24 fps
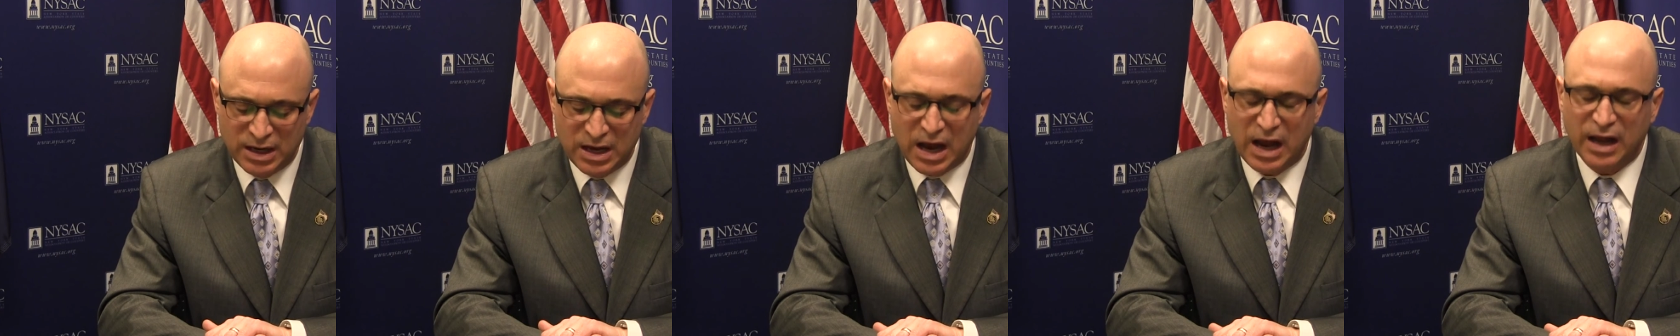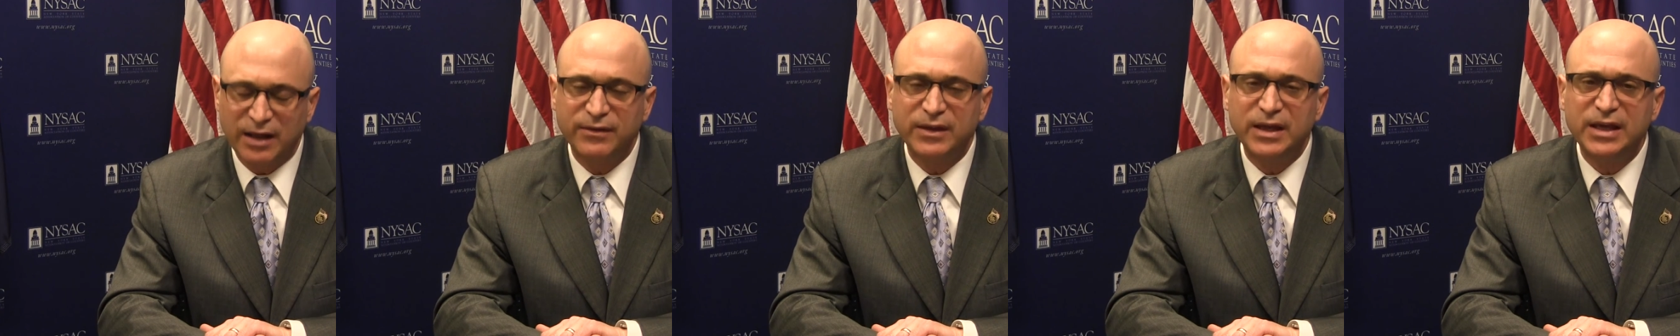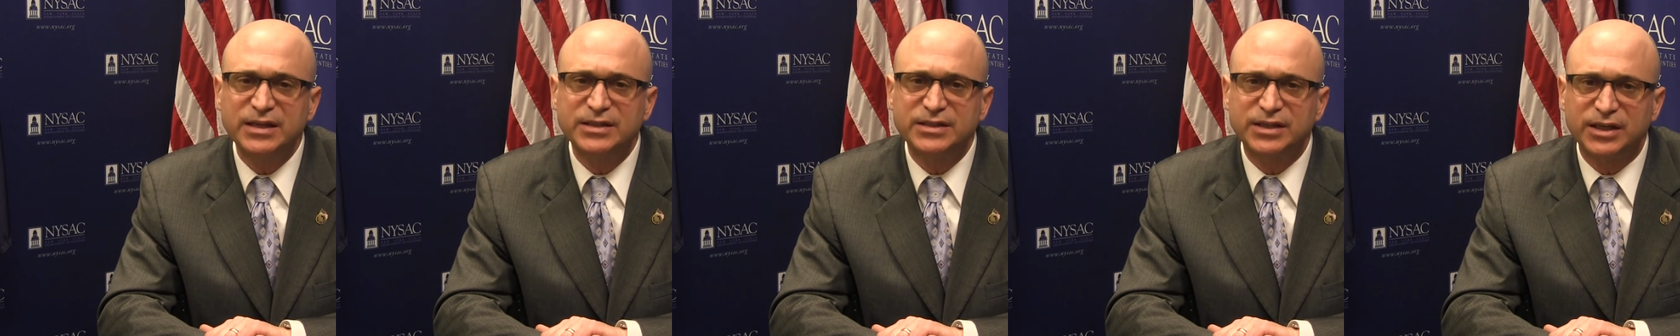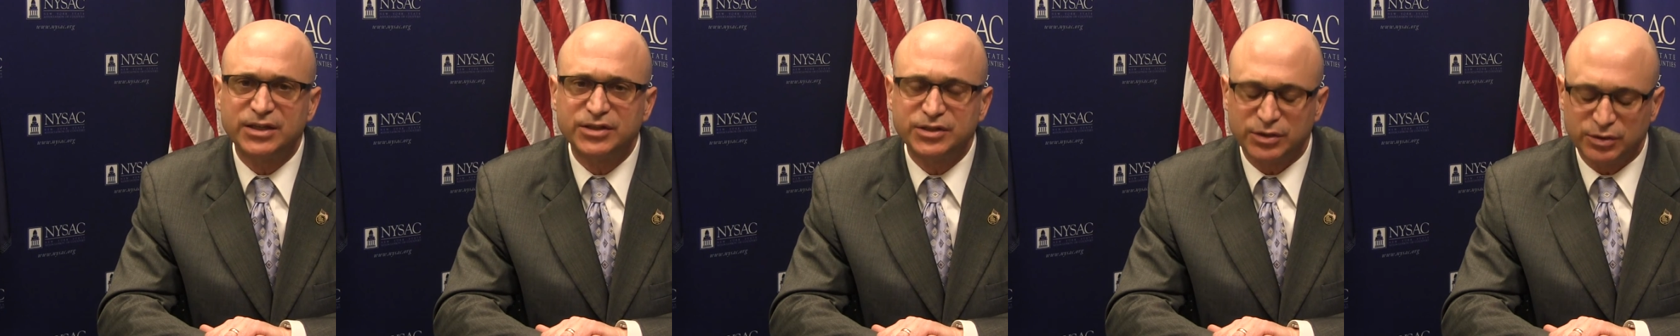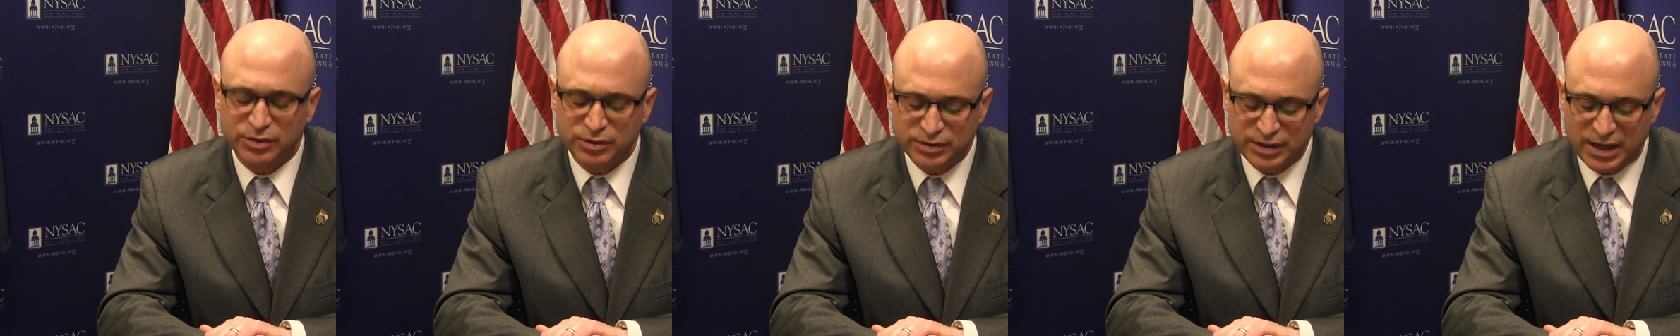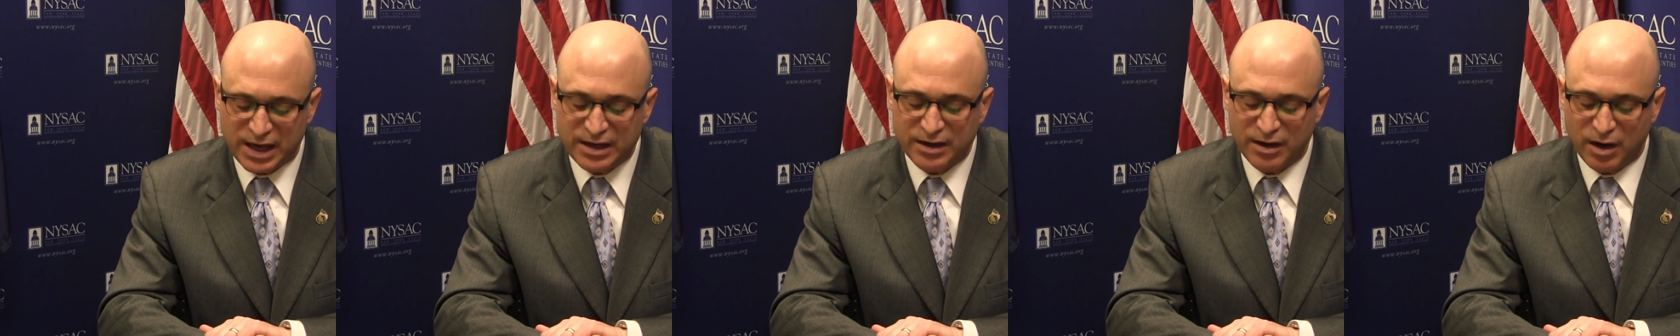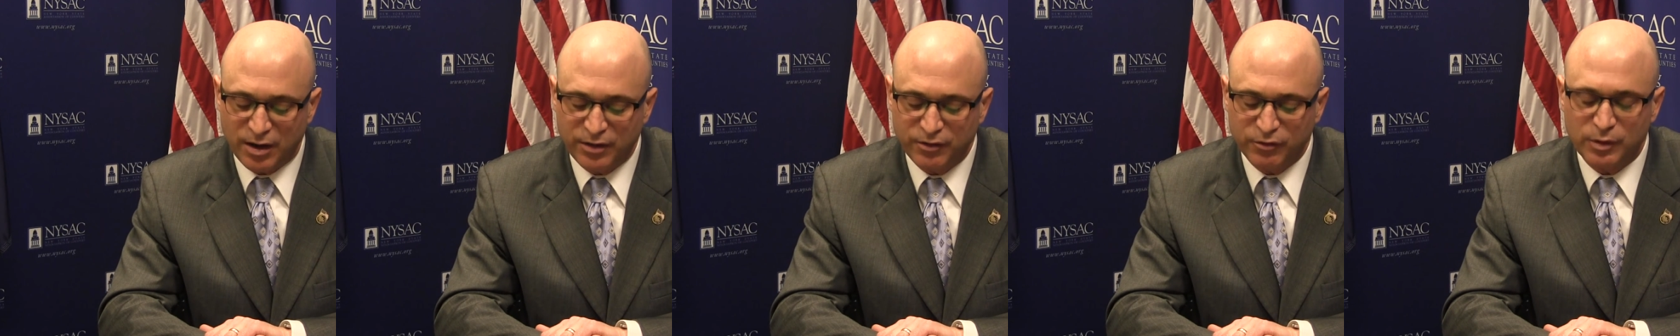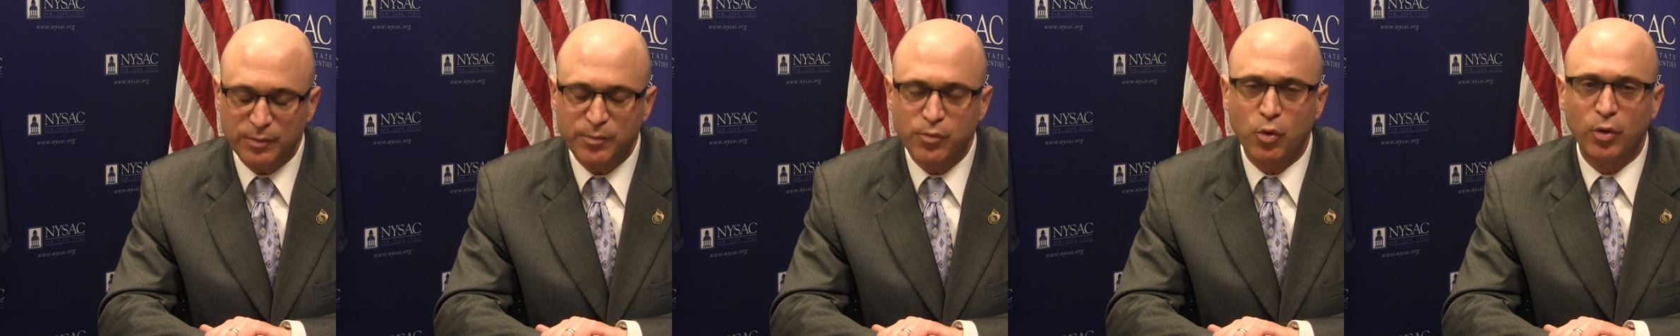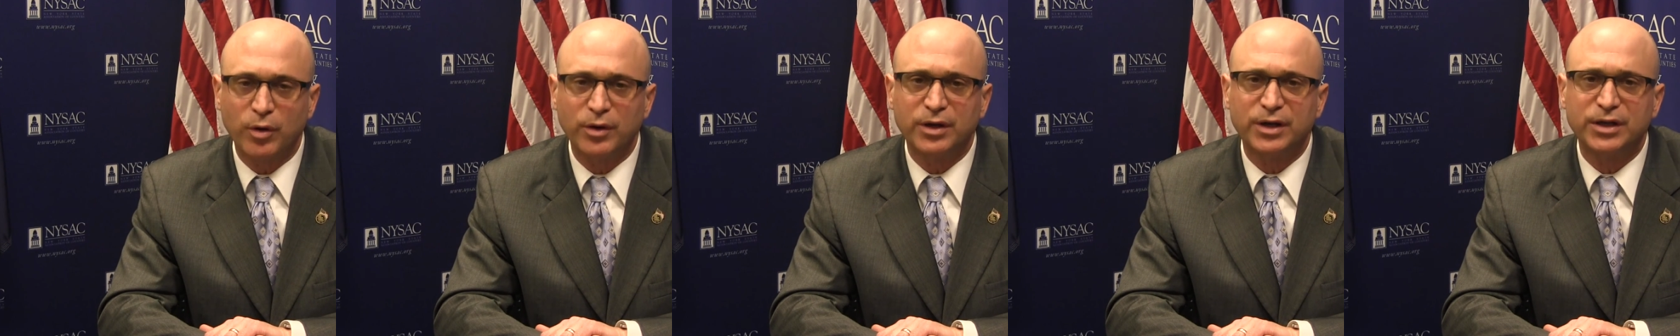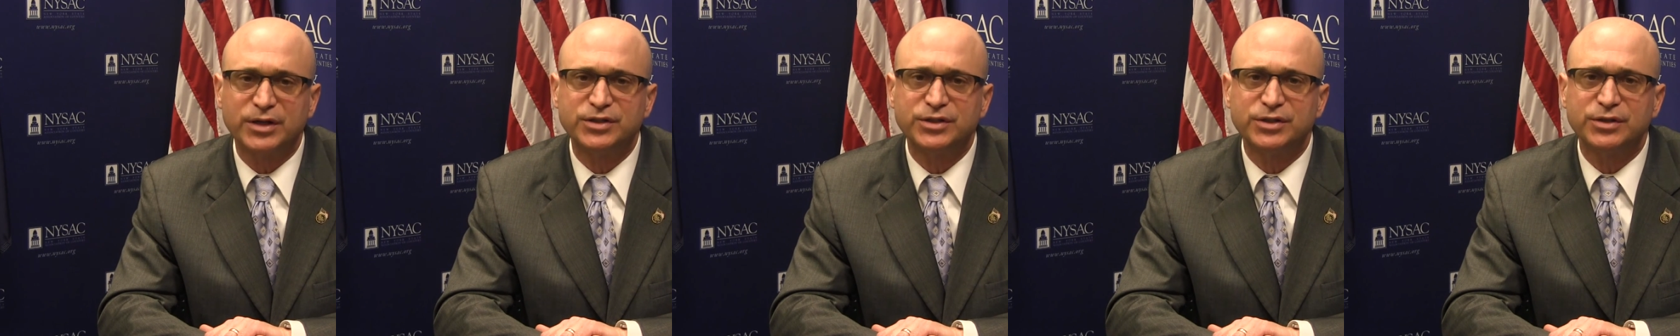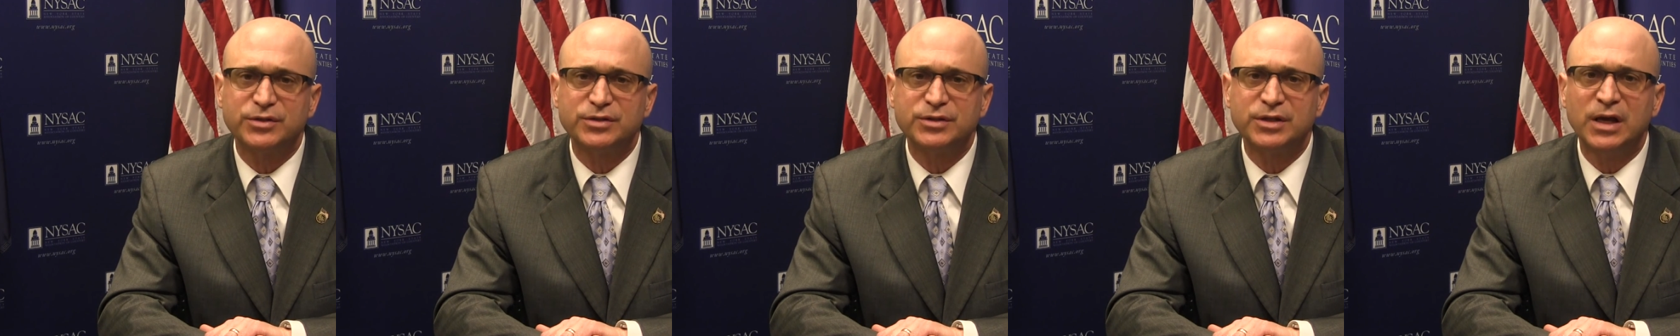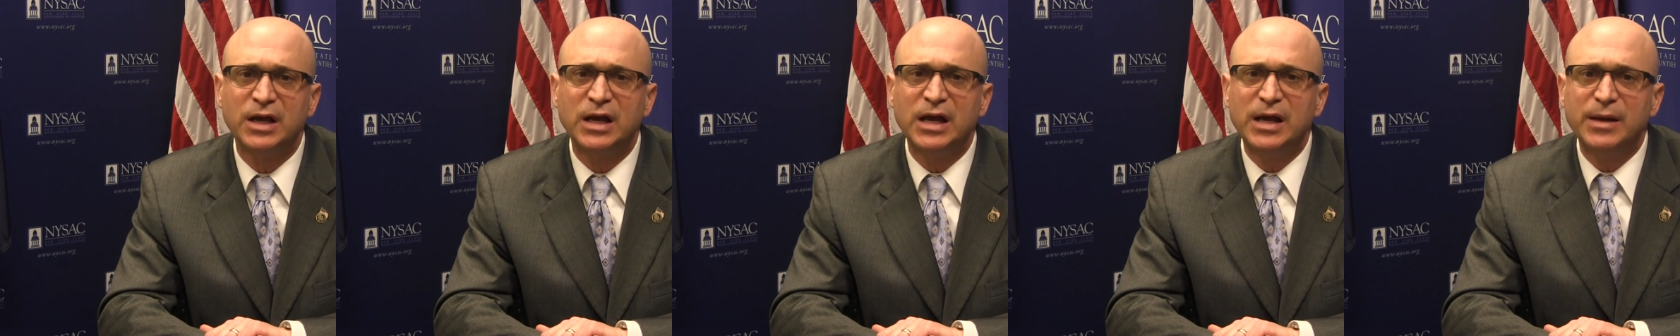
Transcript: on these issues and other important issues,